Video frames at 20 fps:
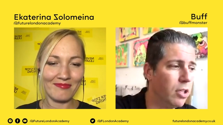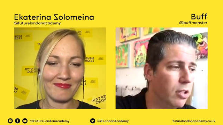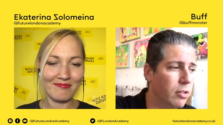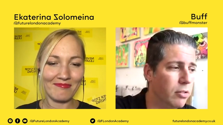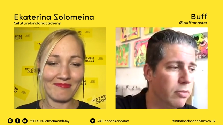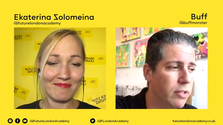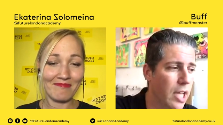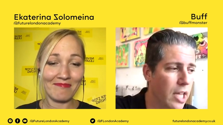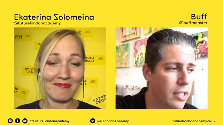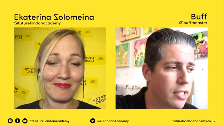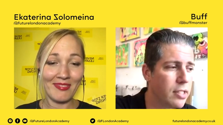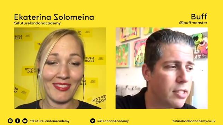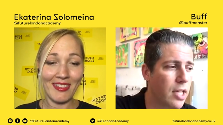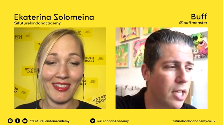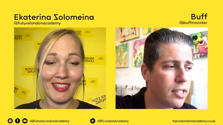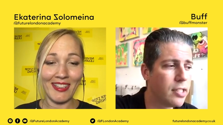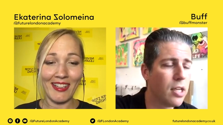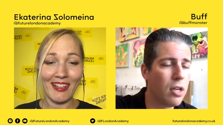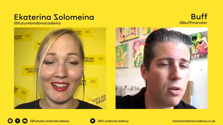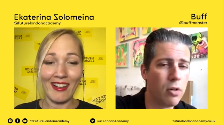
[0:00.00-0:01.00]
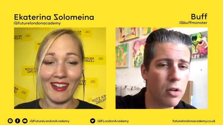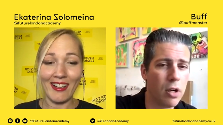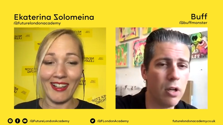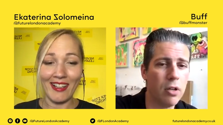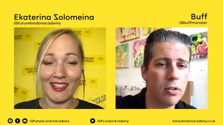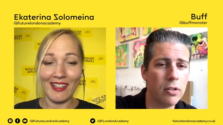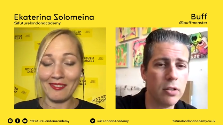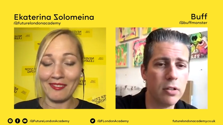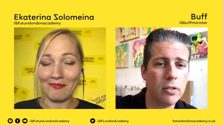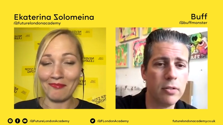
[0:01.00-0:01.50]
Speaker 1: You know, that, that's how
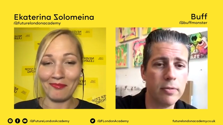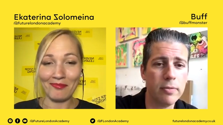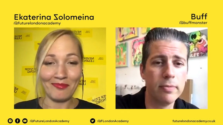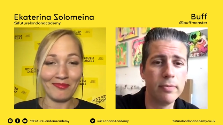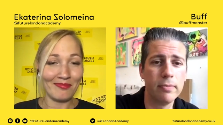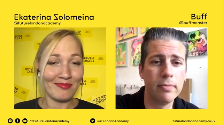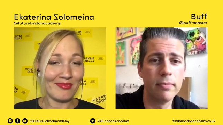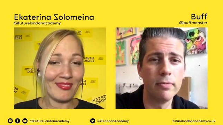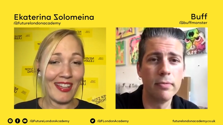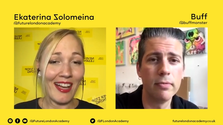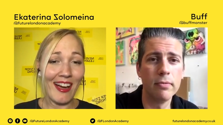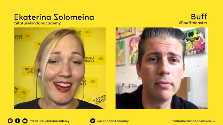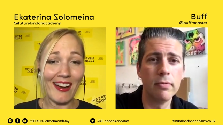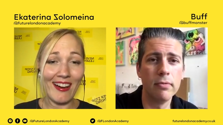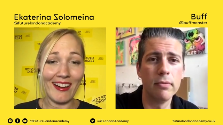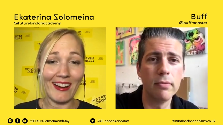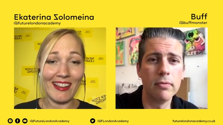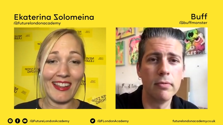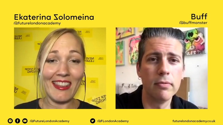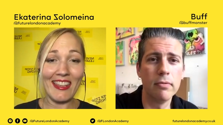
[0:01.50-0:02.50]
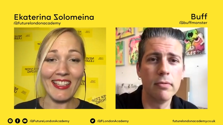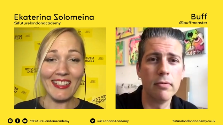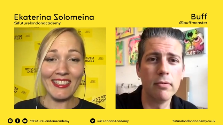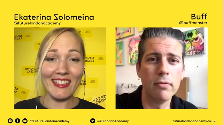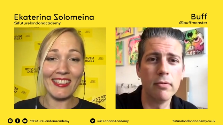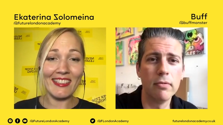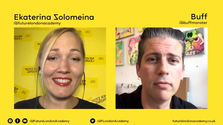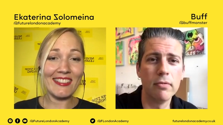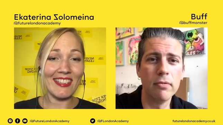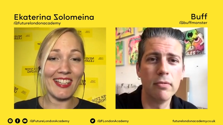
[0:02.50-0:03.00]
it goes.
Speaker 2: This
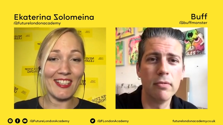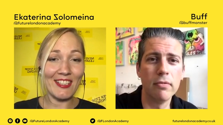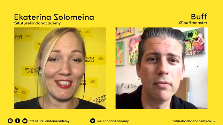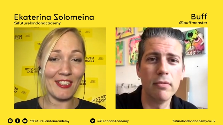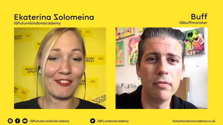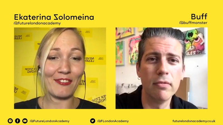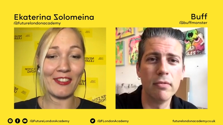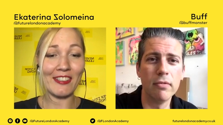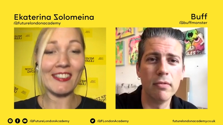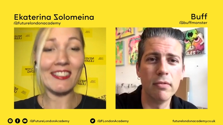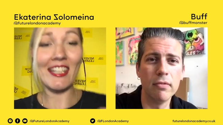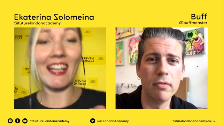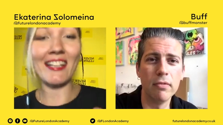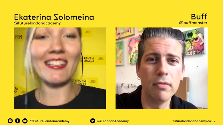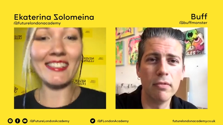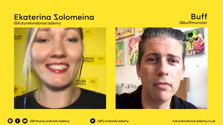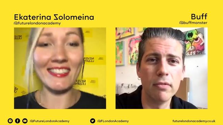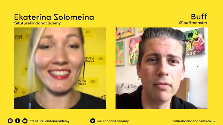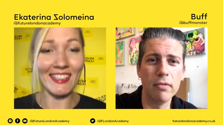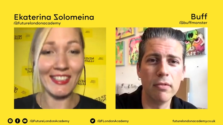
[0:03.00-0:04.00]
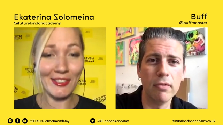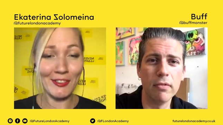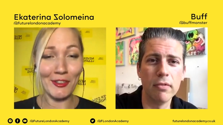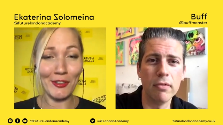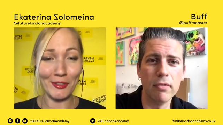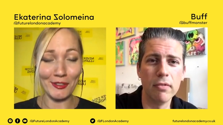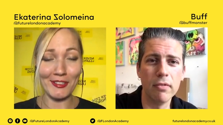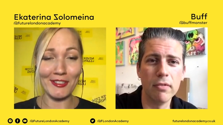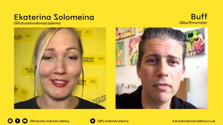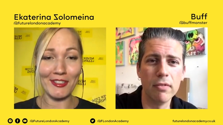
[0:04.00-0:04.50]
is such a fantastic
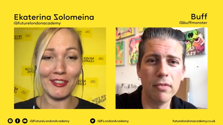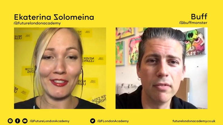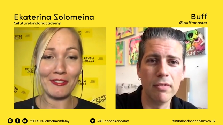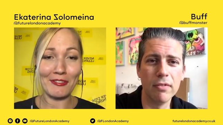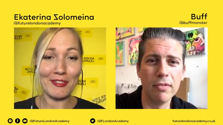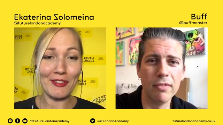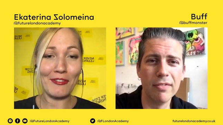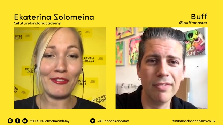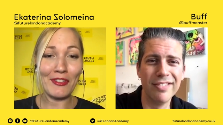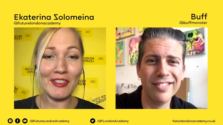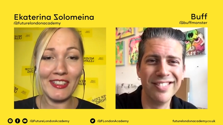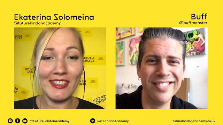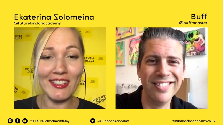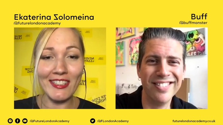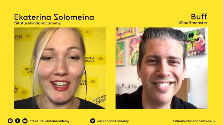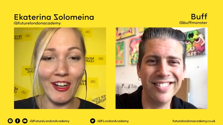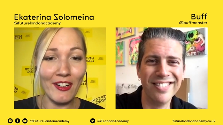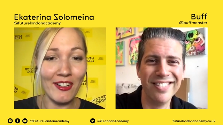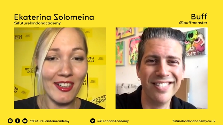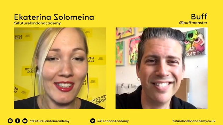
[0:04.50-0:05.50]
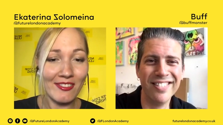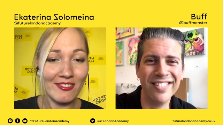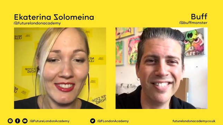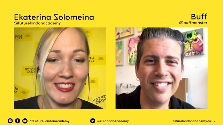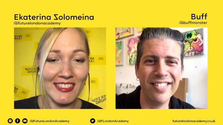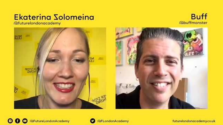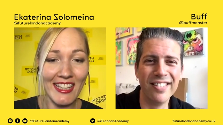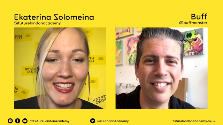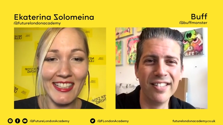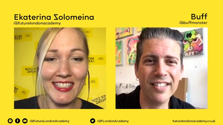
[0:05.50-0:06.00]
note to, to finish our
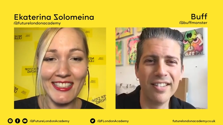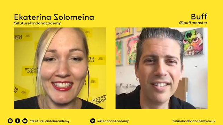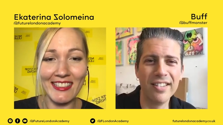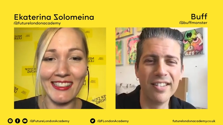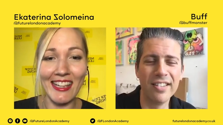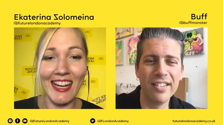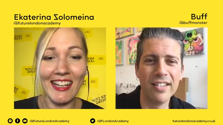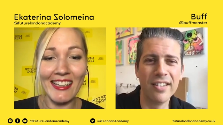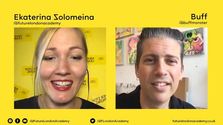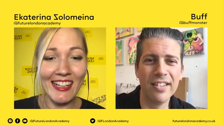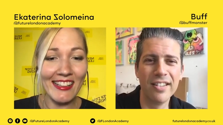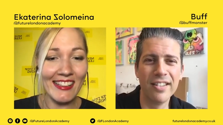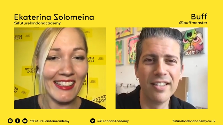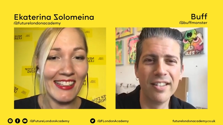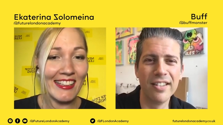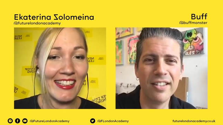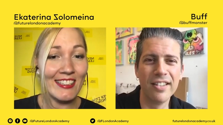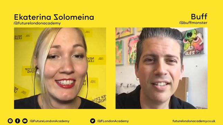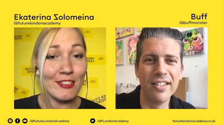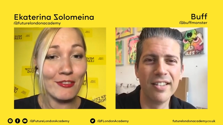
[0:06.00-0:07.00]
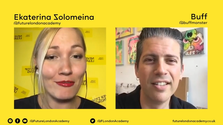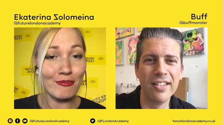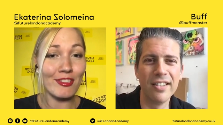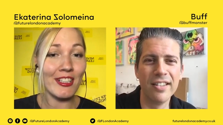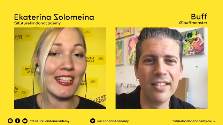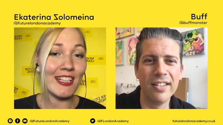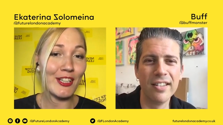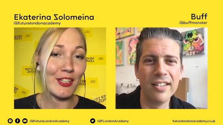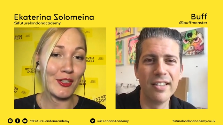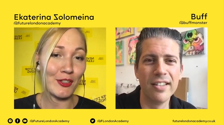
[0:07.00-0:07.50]
conversation. And I think it's
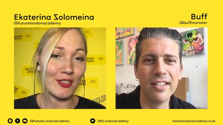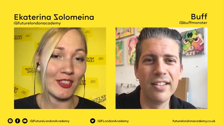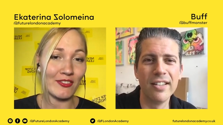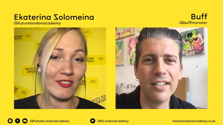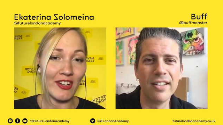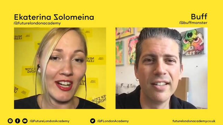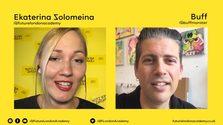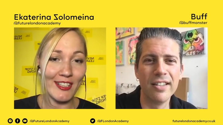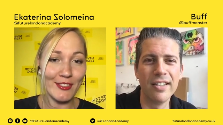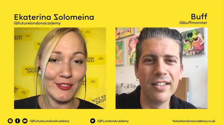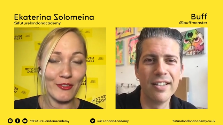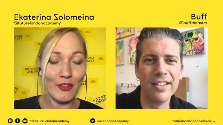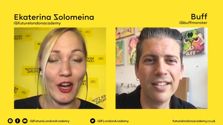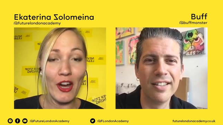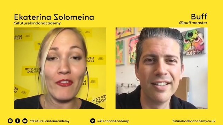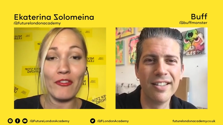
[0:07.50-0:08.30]
really good advice for